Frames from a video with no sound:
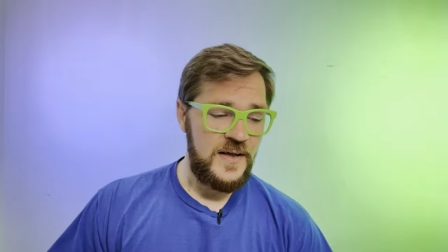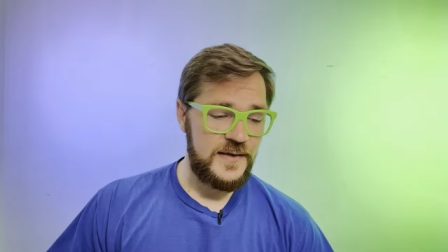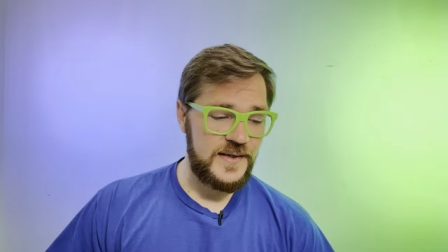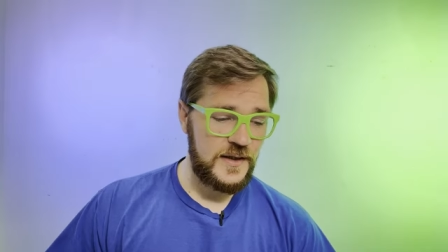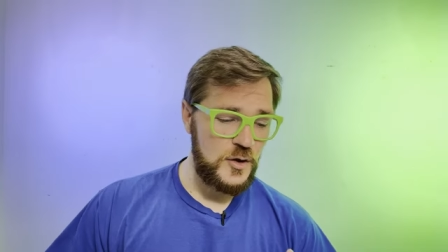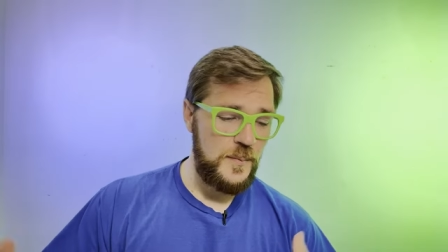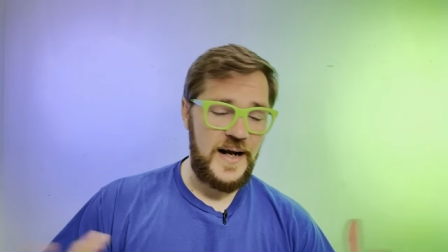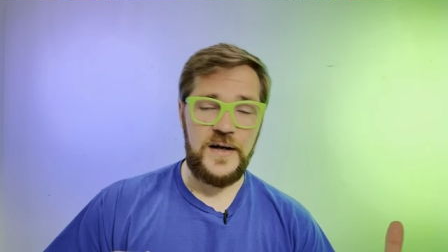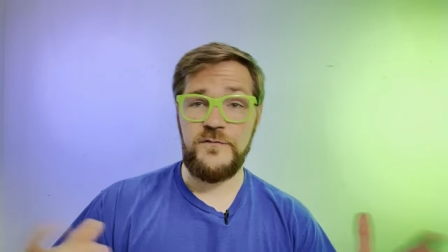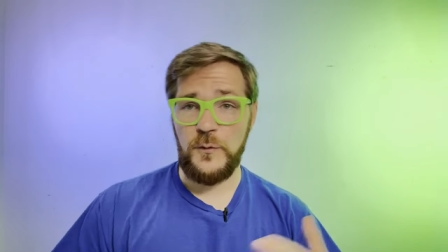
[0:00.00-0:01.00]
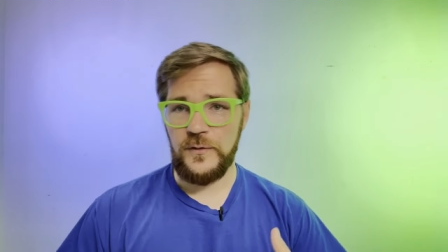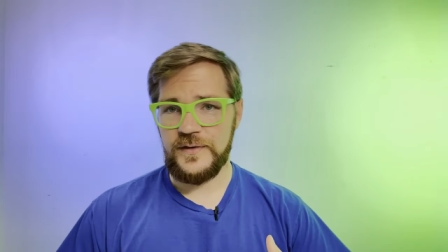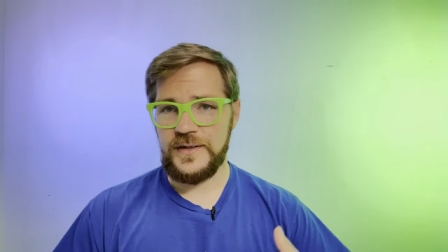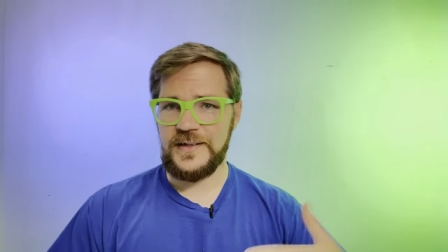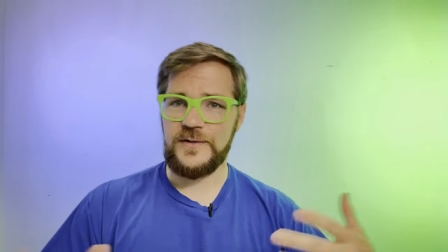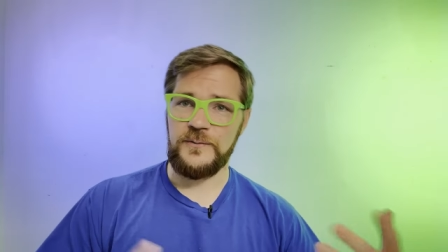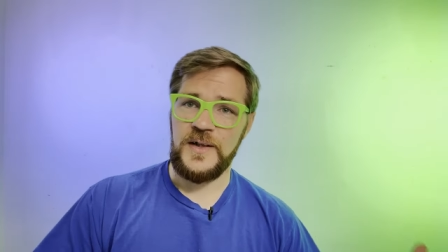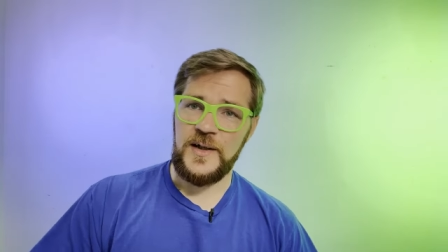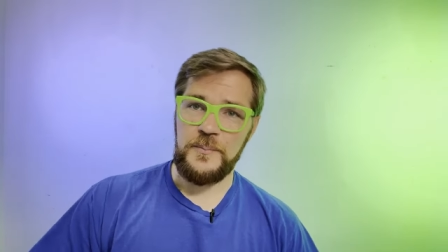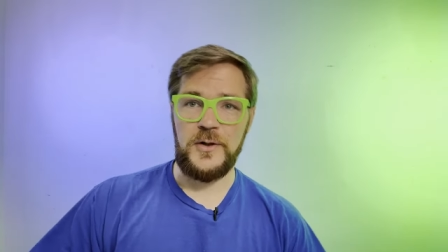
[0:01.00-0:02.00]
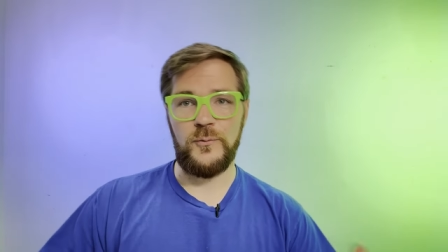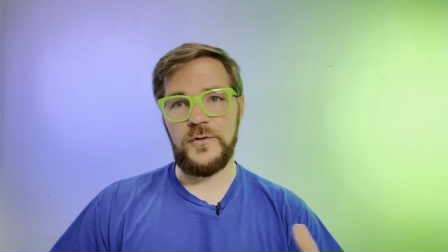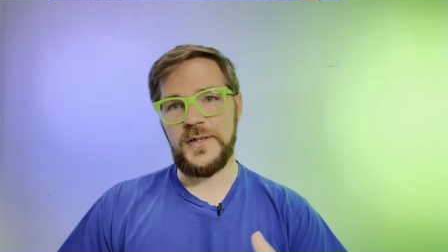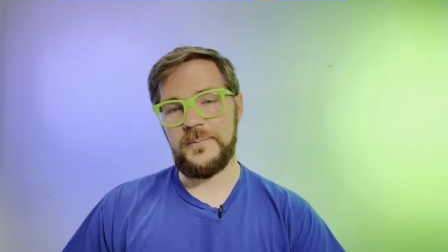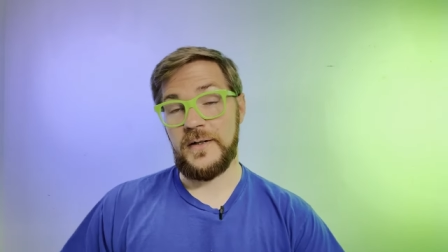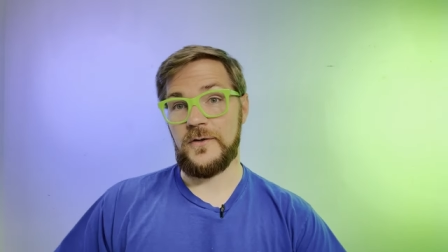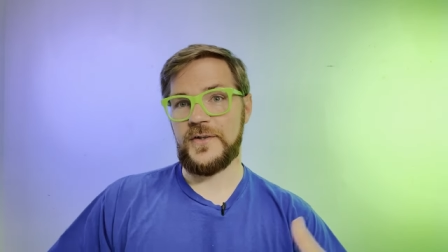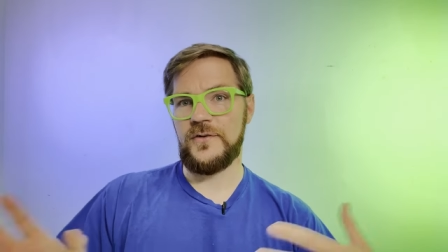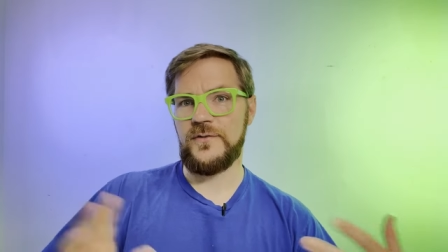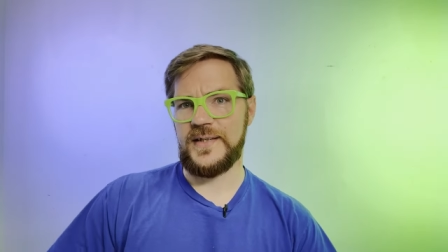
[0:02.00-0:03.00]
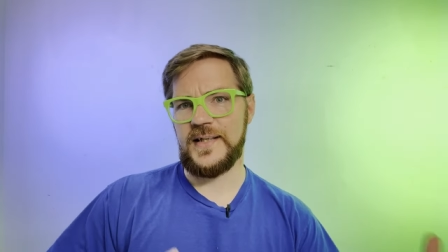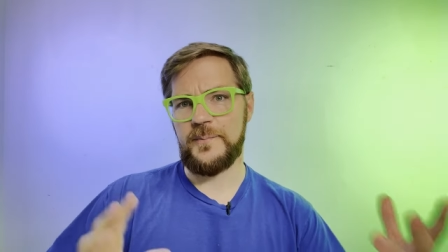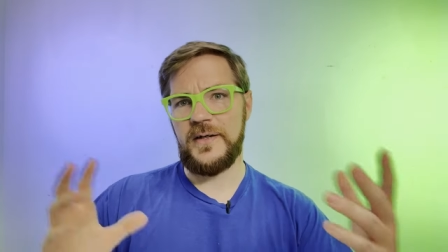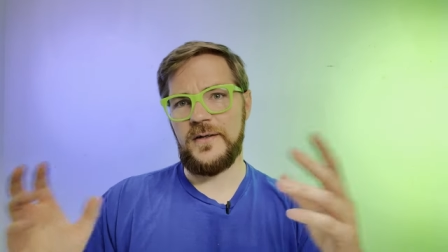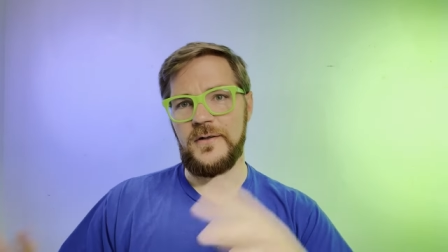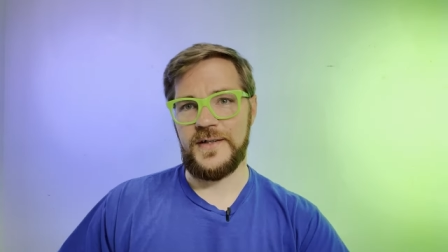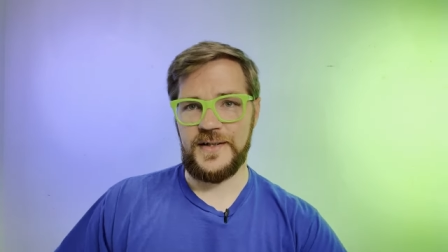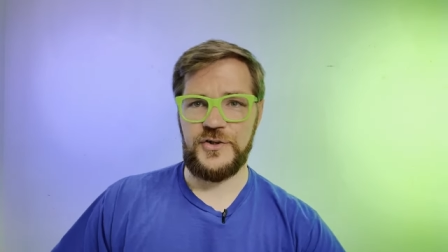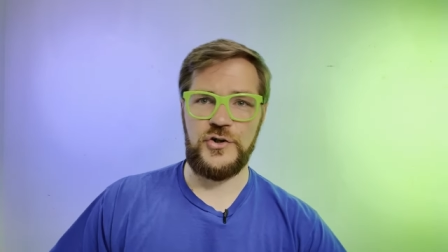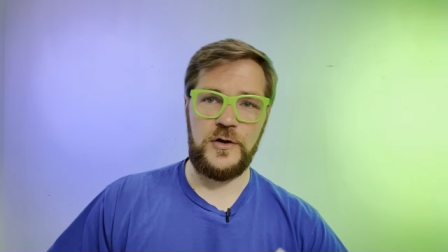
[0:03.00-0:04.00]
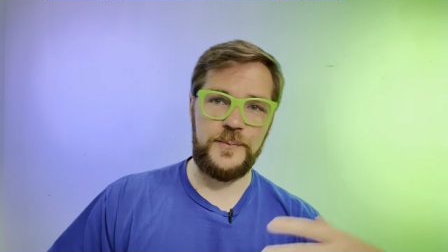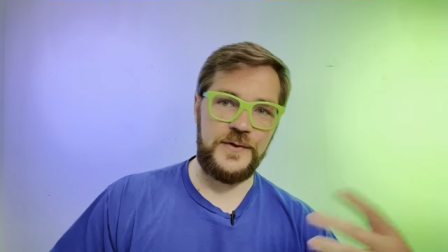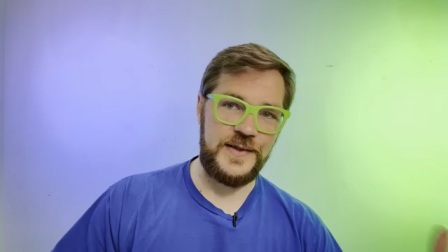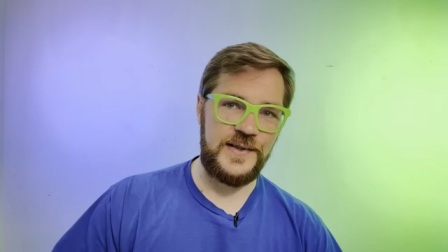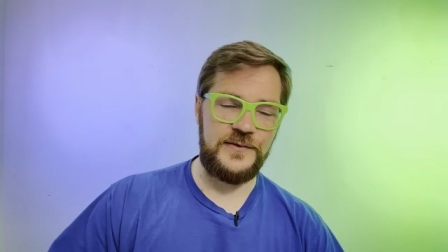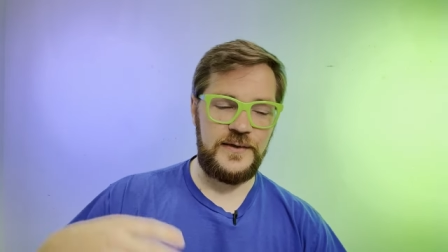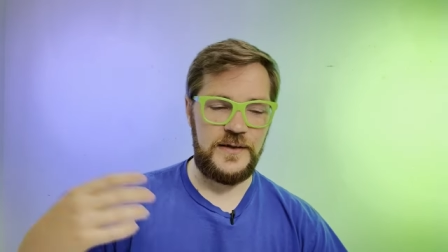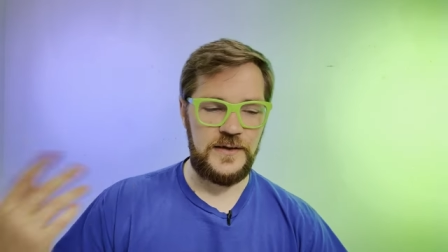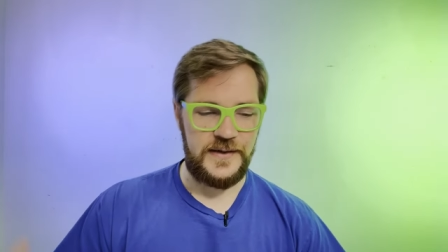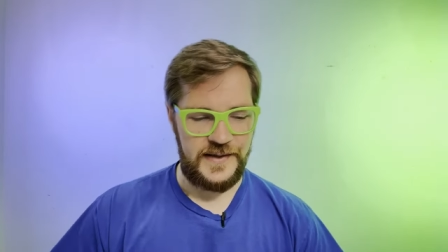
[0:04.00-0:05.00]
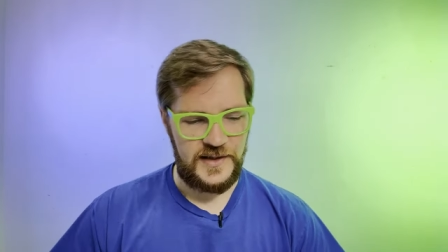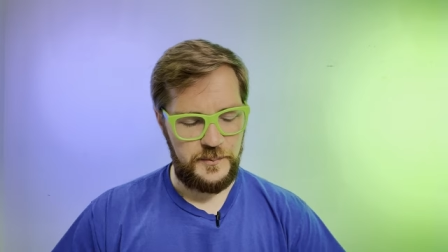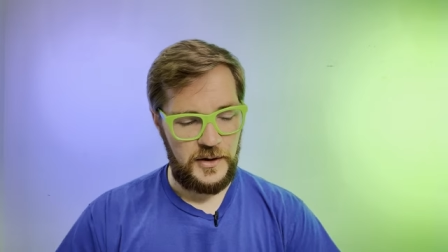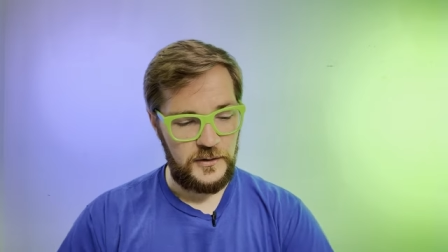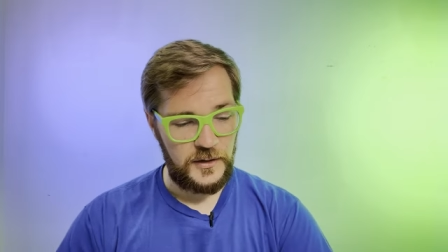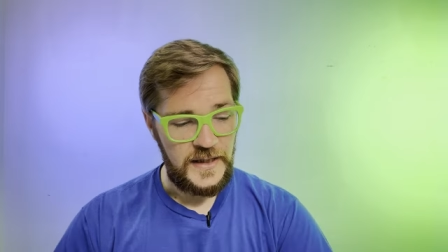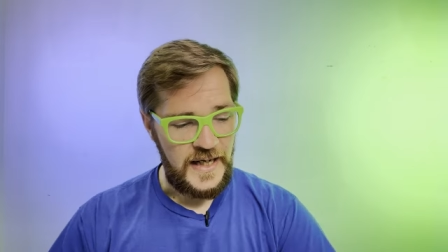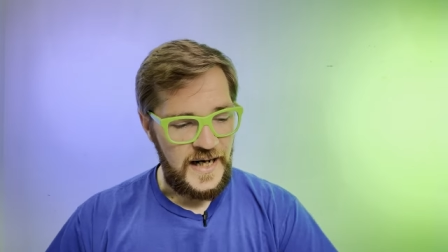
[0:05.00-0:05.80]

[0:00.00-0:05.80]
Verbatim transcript: that's gonna go back and forth and you get the better one, better two, is this better, is this sharper, is this clearer, is this smaller?